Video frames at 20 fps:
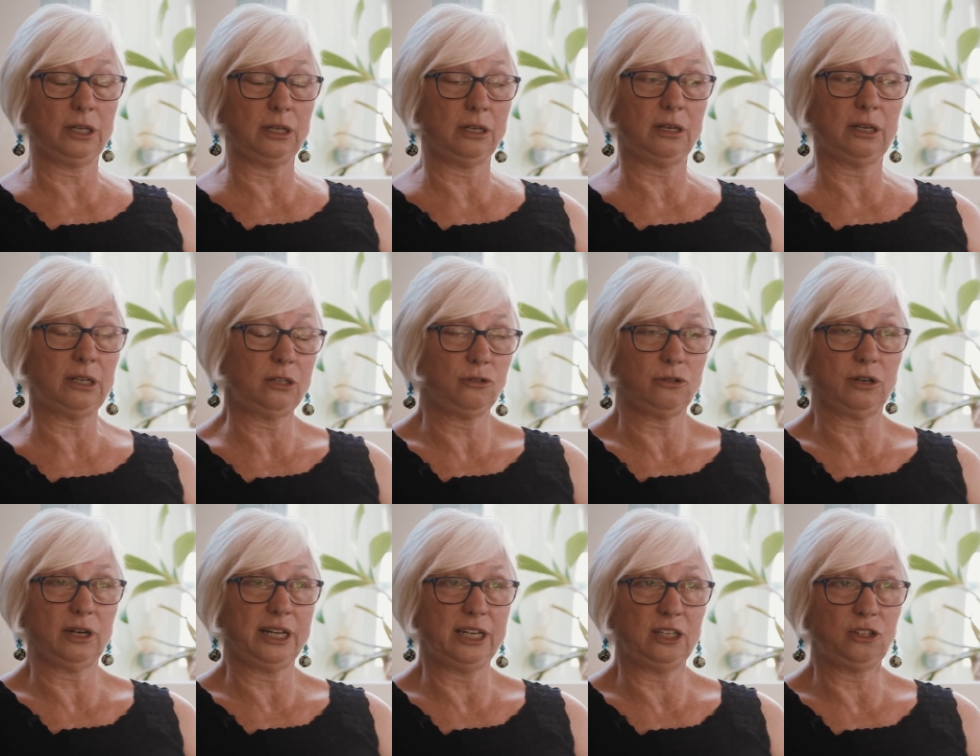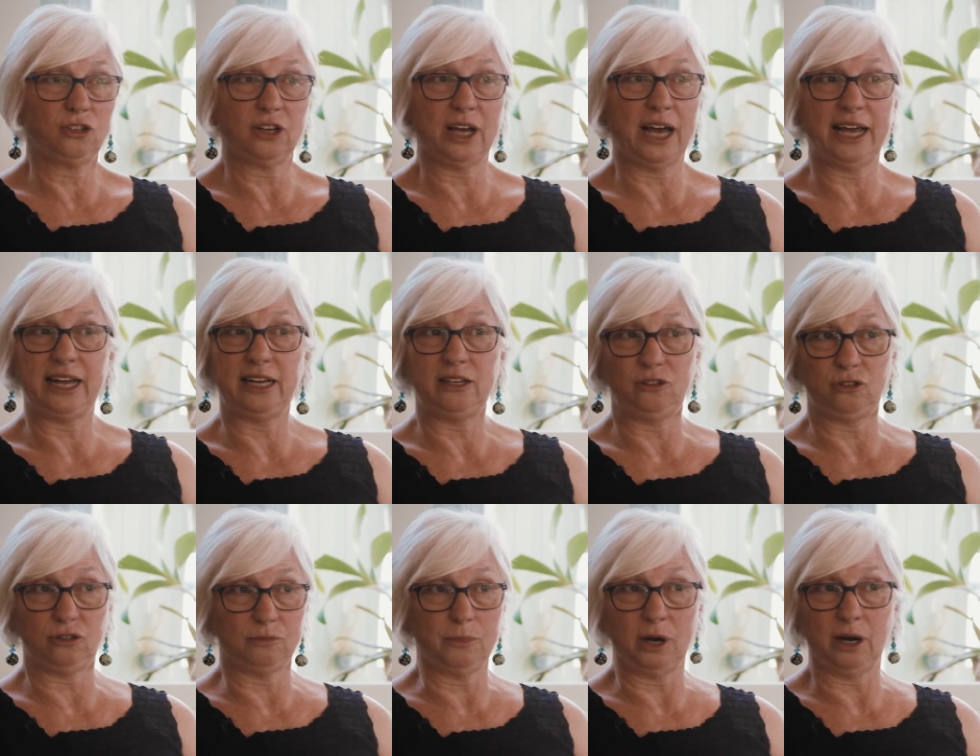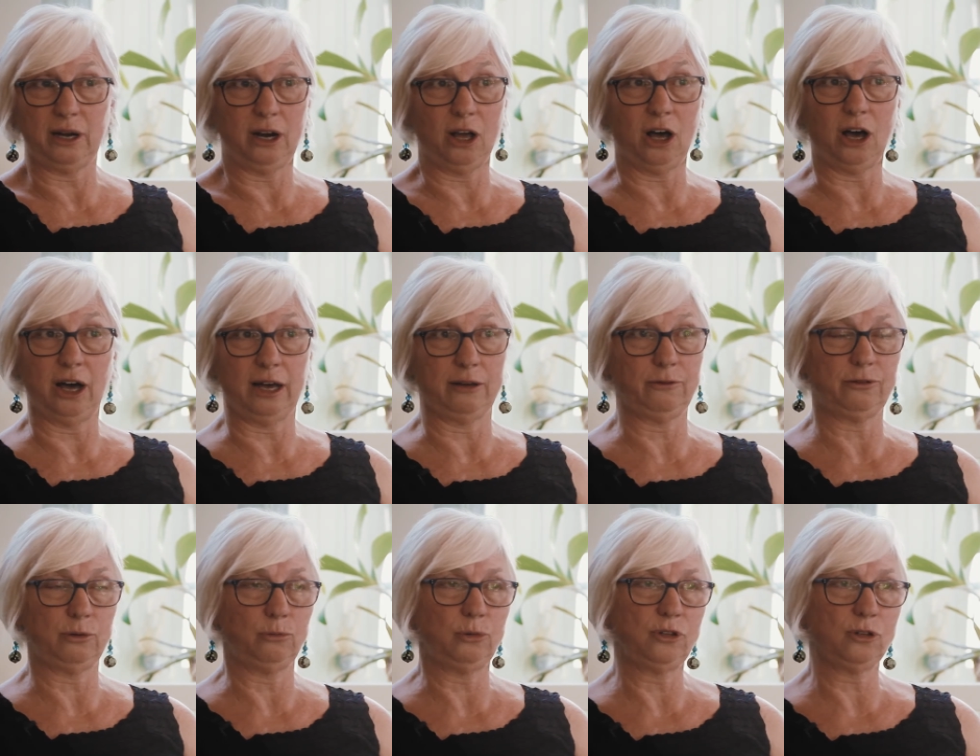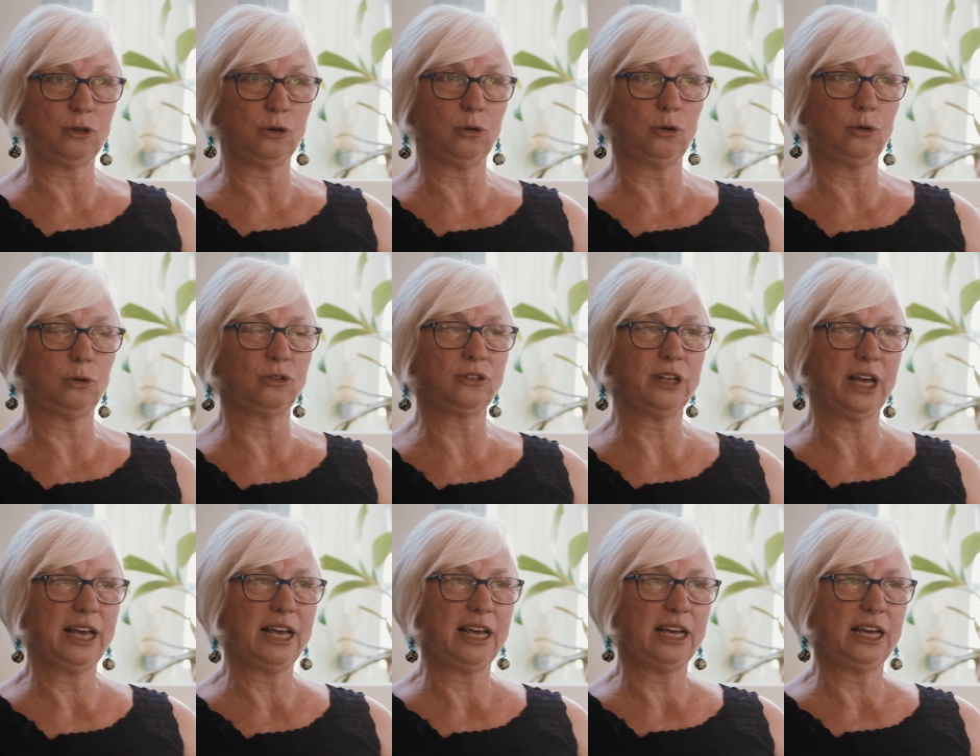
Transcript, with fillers: it literally changed my life. It was called